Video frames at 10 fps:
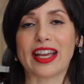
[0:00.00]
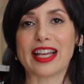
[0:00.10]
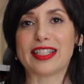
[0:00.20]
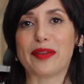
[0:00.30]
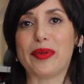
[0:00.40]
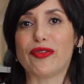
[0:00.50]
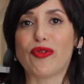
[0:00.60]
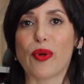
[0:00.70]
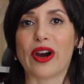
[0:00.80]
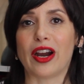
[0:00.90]
like I said
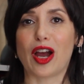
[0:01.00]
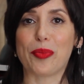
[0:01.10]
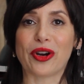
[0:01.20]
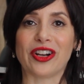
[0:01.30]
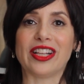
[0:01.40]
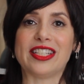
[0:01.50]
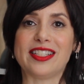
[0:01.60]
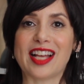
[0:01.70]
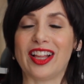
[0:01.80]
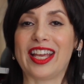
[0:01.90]
before, a pearl
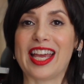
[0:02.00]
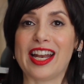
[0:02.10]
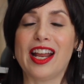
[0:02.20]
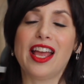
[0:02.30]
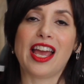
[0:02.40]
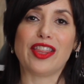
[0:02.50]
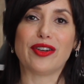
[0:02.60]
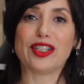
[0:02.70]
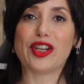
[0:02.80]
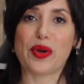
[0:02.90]
is delicate, and
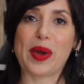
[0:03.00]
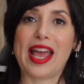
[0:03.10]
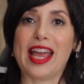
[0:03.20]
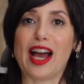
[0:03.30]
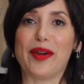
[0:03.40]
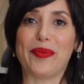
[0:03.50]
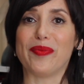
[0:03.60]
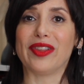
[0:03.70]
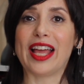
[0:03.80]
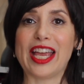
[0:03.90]
there's no way
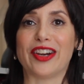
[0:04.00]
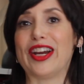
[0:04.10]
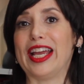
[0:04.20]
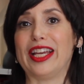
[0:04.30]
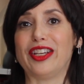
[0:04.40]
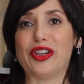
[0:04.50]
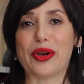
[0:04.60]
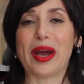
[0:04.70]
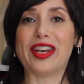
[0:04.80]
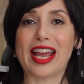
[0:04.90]
I'm layering, you
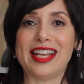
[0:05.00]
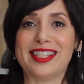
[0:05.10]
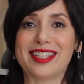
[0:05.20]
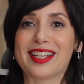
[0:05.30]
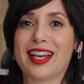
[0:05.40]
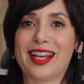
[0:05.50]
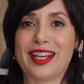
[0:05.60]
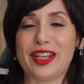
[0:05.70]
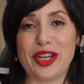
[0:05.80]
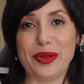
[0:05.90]
know, a nice,
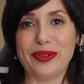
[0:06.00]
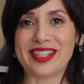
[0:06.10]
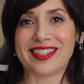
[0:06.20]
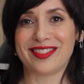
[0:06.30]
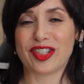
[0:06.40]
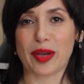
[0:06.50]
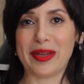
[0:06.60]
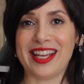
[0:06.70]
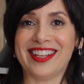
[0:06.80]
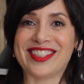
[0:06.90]
cute,
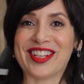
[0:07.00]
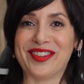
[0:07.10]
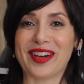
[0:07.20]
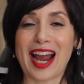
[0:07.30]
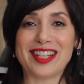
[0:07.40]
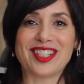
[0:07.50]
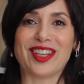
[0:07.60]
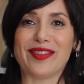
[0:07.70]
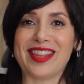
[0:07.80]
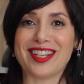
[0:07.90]
chubby silver. I just
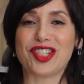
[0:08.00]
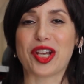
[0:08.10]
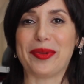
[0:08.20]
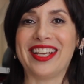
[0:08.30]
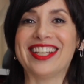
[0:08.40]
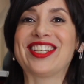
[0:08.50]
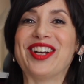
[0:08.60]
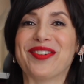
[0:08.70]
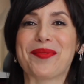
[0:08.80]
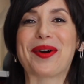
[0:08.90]
love this chubby
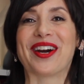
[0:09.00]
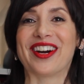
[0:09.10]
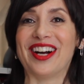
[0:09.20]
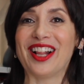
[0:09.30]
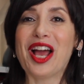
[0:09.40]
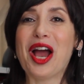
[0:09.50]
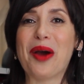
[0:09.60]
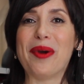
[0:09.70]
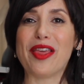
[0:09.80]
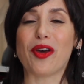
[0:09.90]
silver pearl
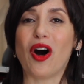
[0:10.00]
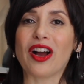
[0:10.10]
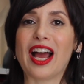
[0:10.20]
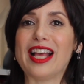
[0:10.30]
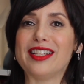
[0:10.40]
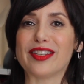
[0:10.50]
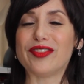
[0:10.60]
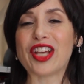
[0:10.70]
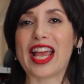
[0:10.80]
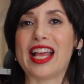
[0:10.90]
with all kinds
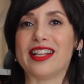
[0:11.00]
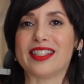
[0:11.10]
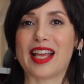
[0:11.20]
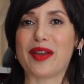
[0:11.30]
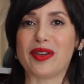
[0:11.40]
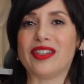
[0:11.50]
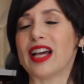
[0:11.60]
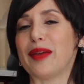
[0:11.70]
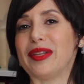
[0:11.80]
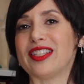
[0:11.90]
of chains and
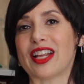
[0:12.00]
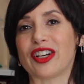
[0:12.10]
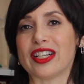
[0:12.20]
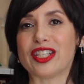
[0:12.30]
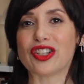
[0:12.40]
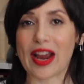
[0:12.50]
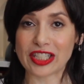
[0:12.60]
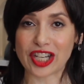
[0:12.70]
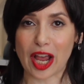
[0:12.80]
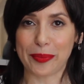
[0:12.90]
diamonds that are going to
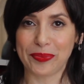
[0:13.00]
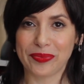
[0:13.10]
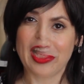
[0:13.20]
scratch it up.